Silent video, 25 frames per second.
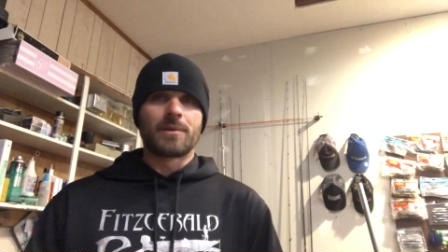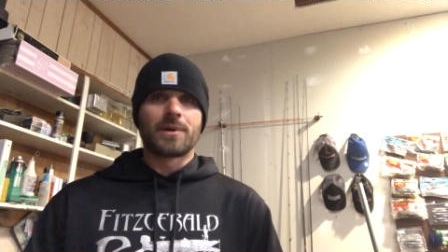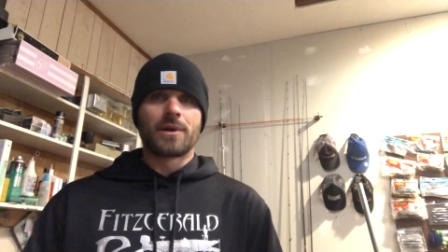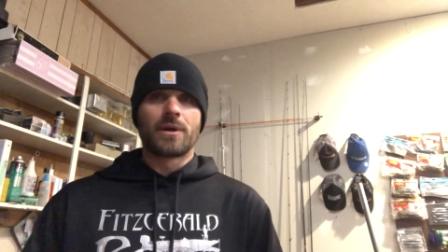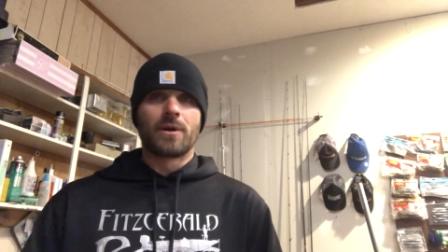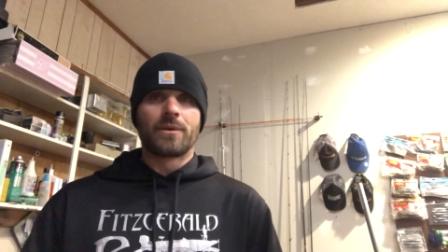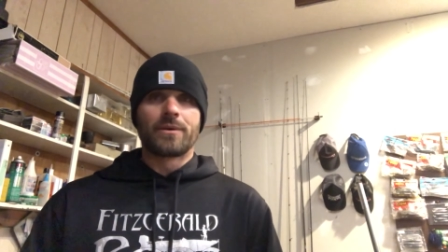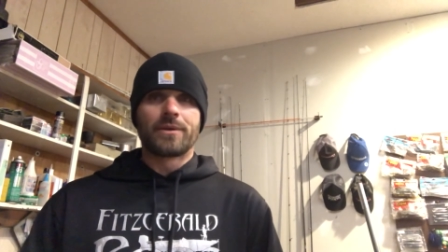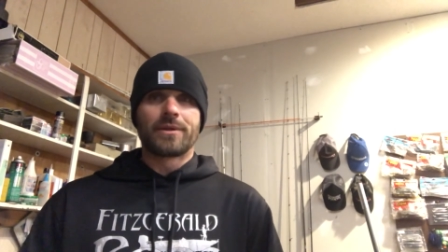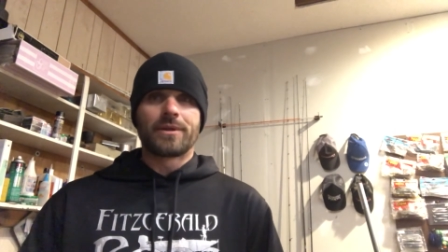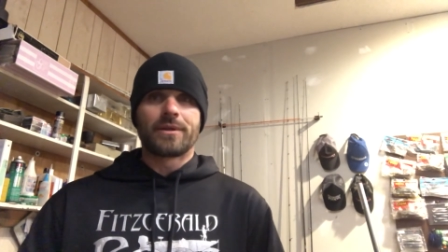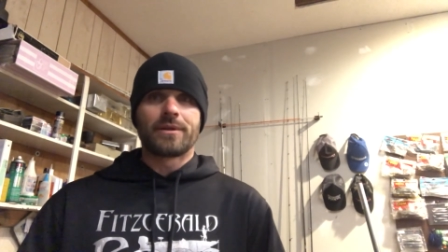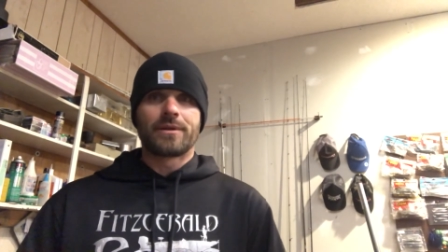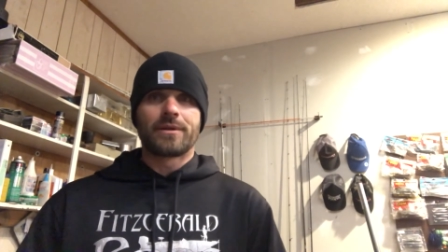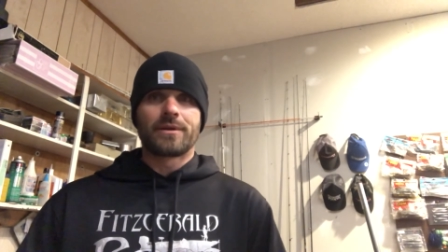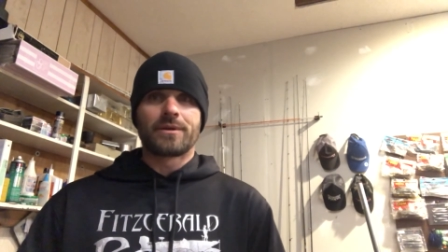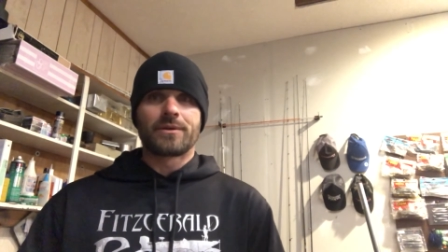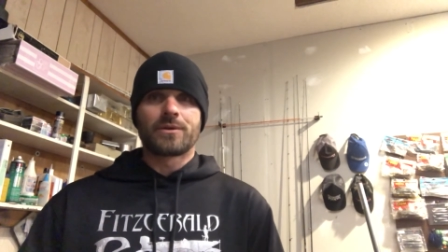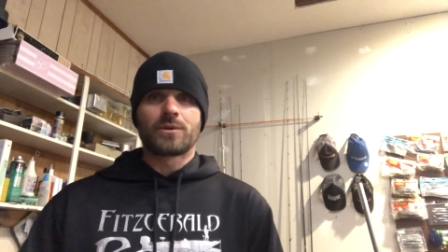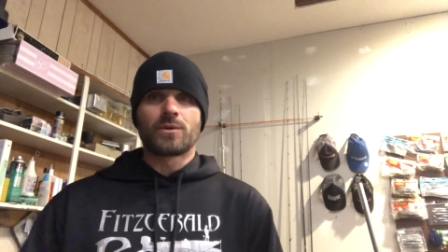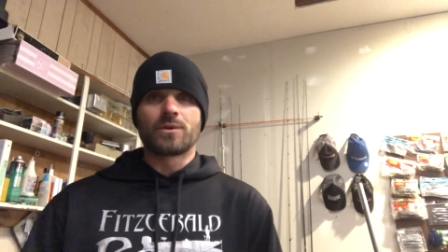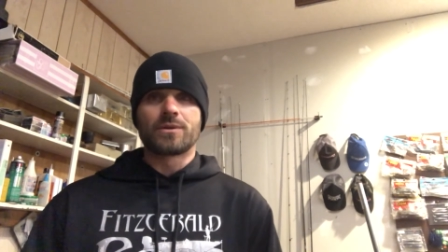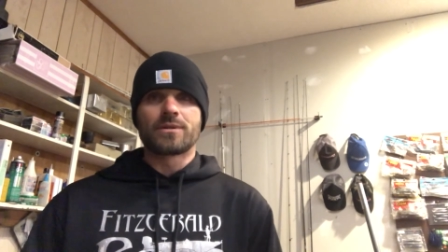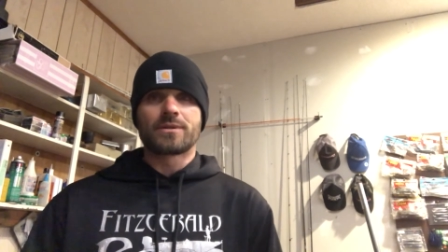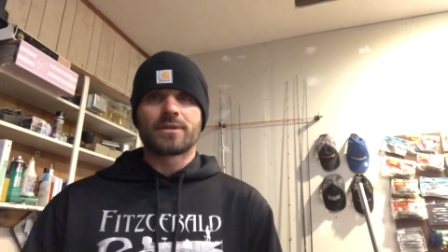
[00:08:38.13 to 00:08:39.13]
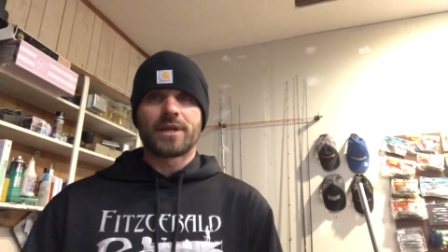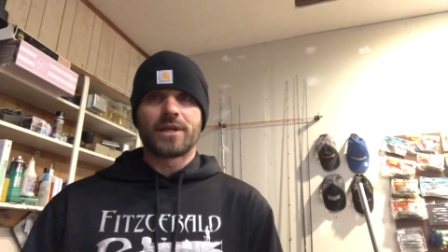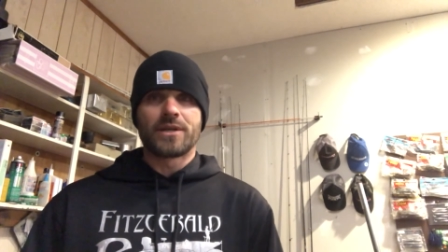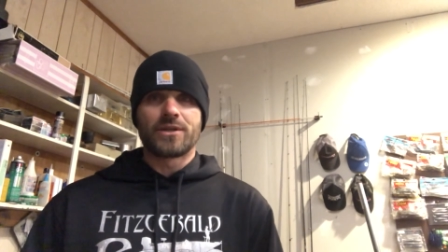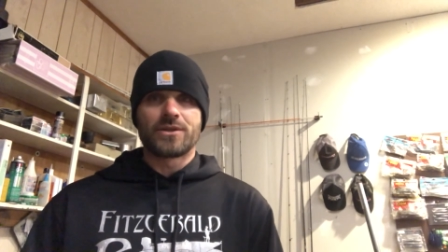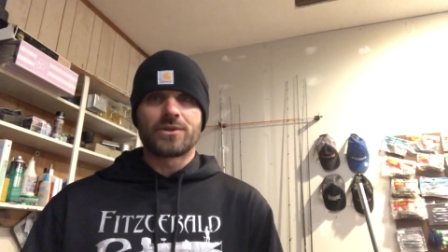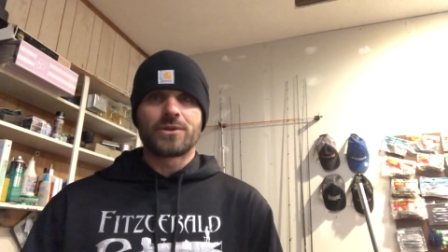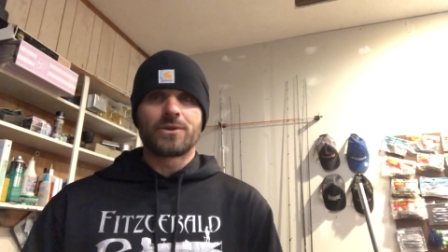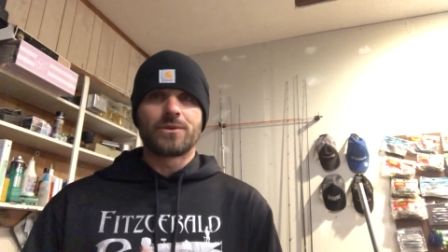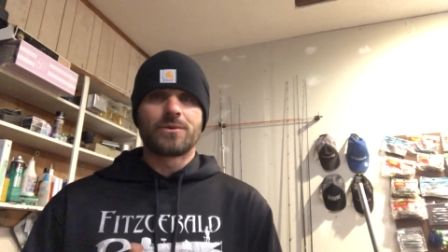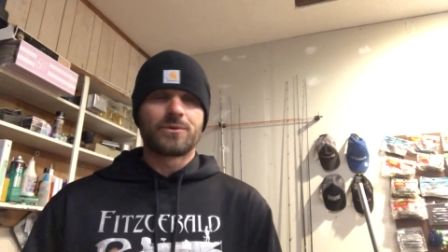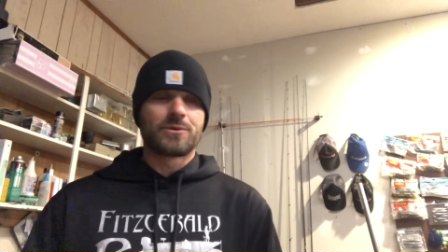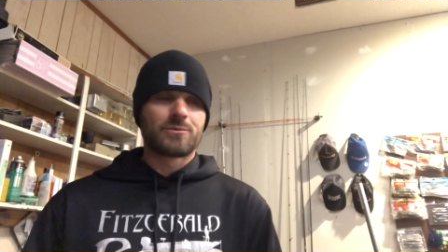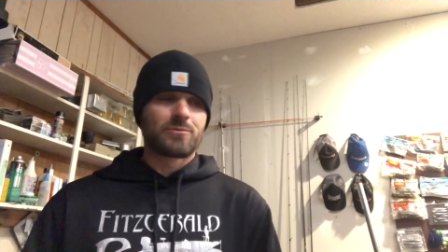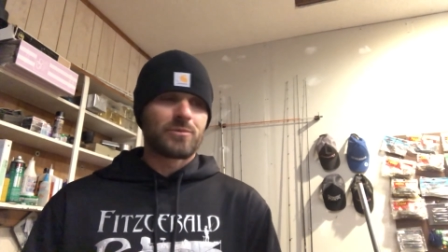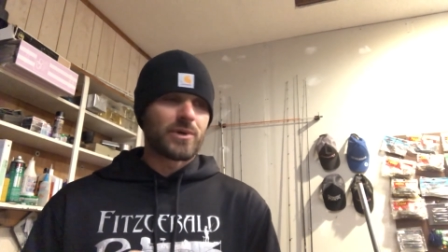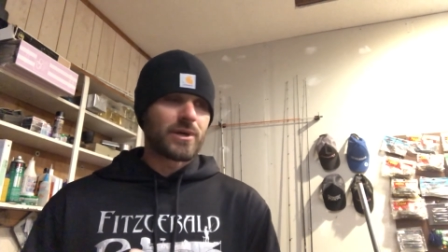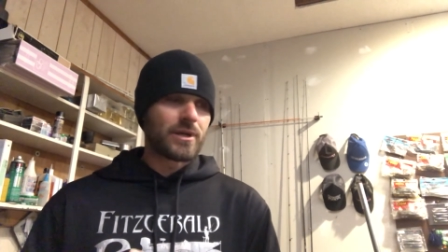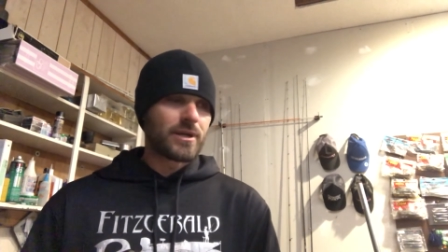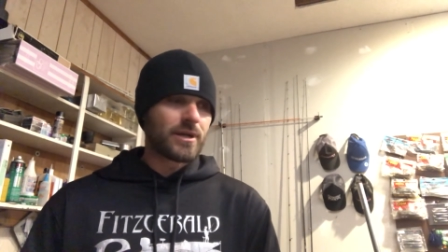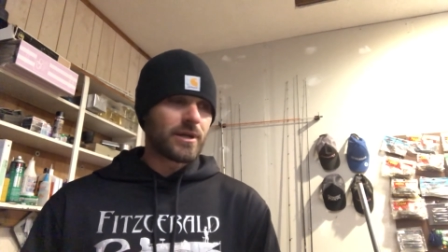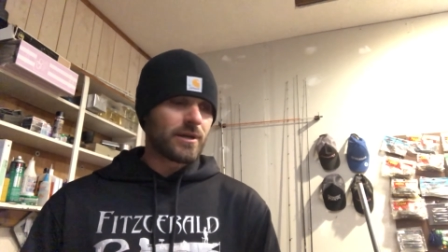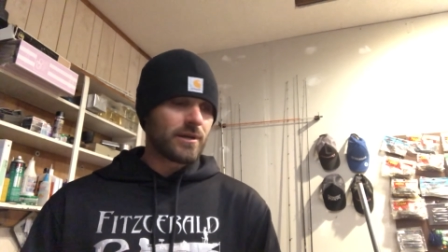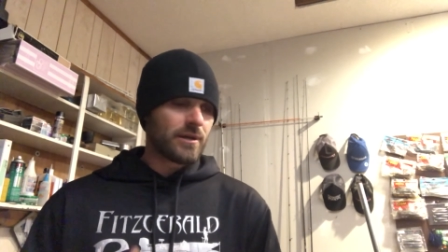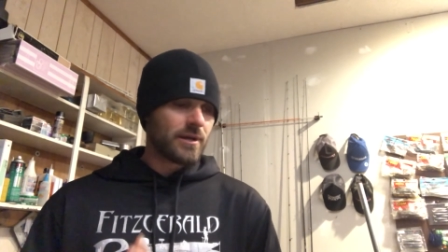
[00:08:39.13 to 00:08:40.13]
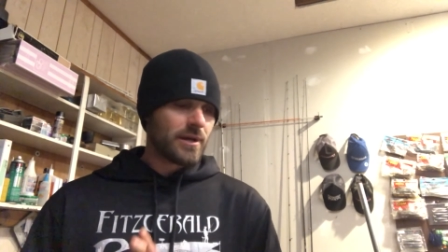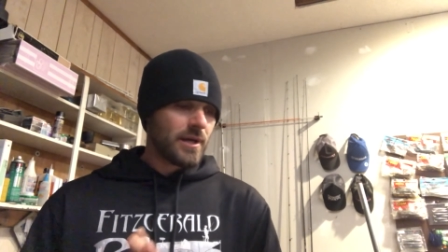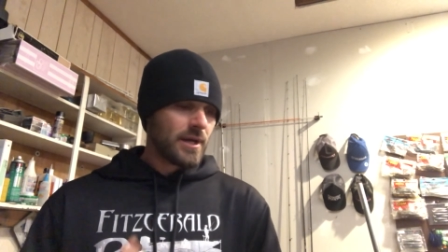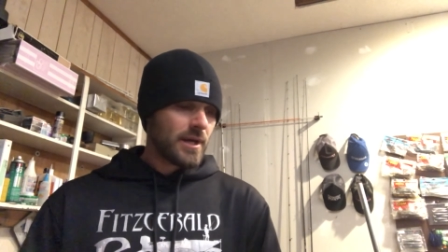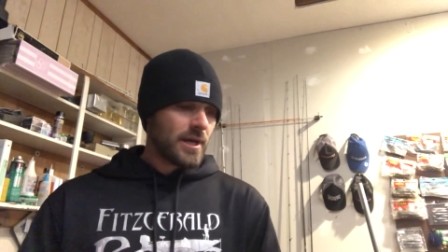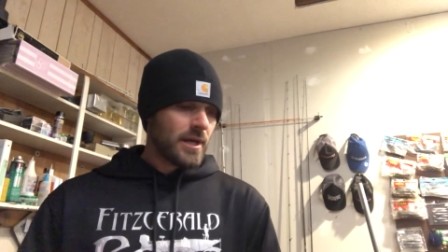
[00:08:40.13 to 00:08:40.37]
going towards St. Jude's. But